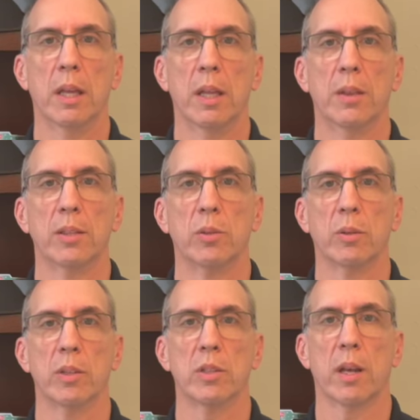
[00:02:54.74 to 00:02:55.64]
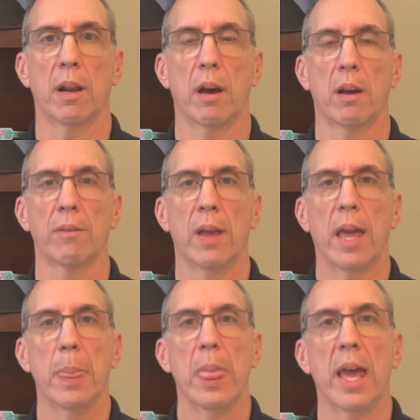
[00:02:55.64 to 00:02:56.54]
that you can shut off.
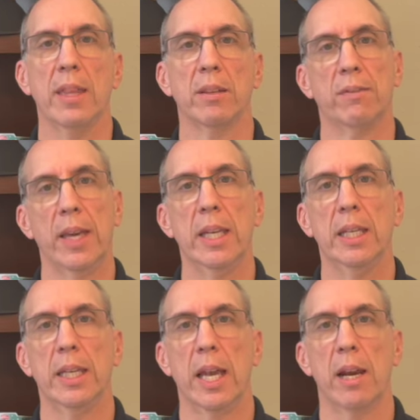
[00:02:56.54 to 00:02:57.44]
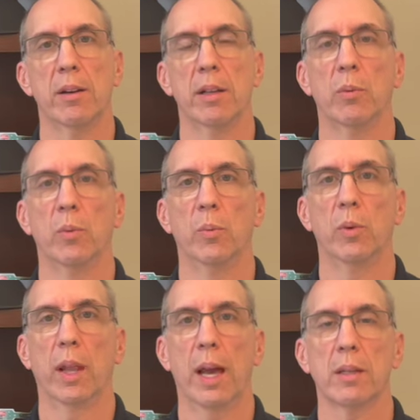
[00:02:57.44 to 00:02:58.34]
And the vanity area
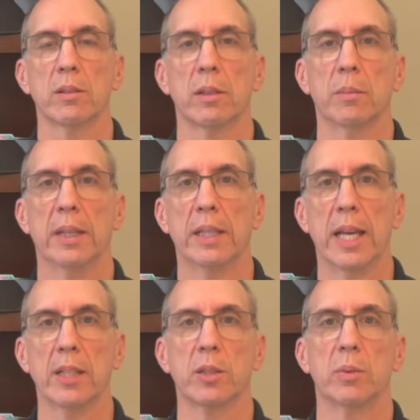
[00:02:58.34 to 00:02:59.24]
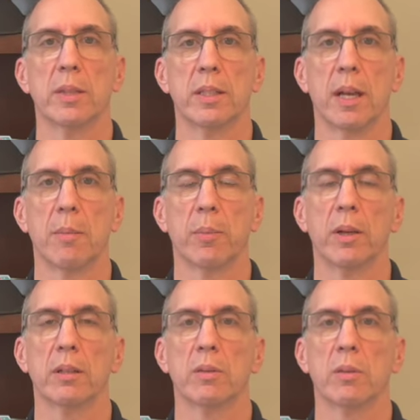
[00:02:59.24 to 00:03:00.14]
will actually be next to it
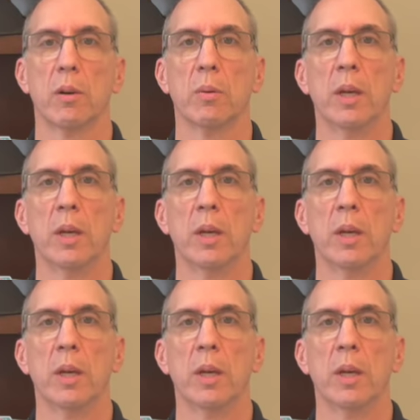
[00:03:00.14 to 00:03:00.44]
separate. So